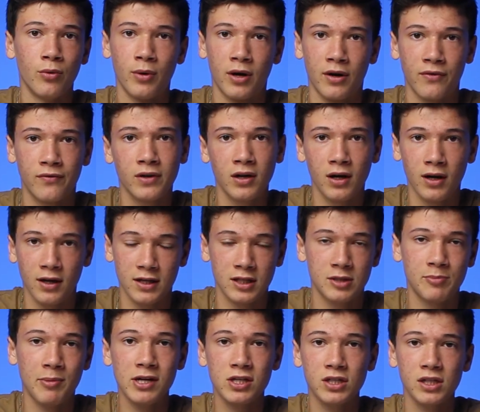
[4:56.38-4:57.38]
rough cut,
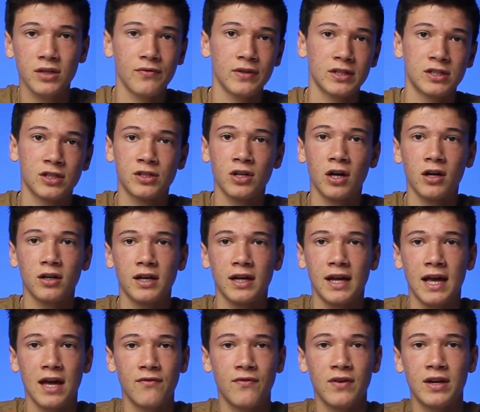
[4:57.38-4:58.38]
especially if it's a talking
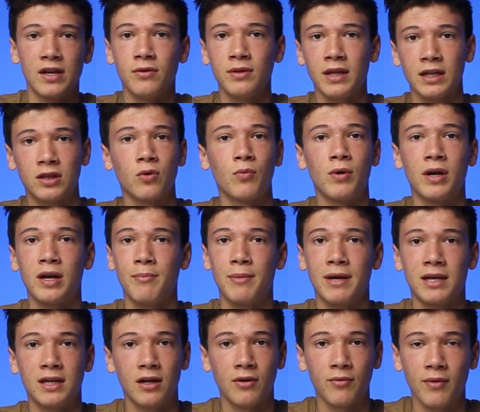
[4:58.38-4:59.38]
head video like the one I'm
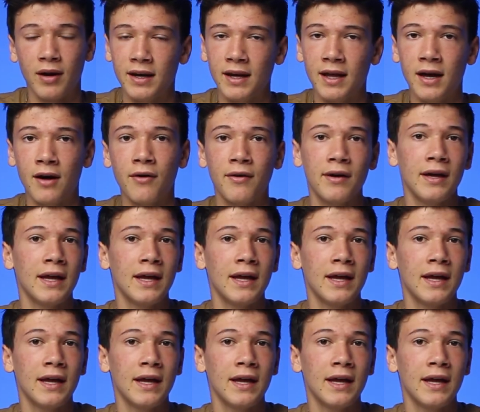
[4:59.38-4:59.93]
making right now.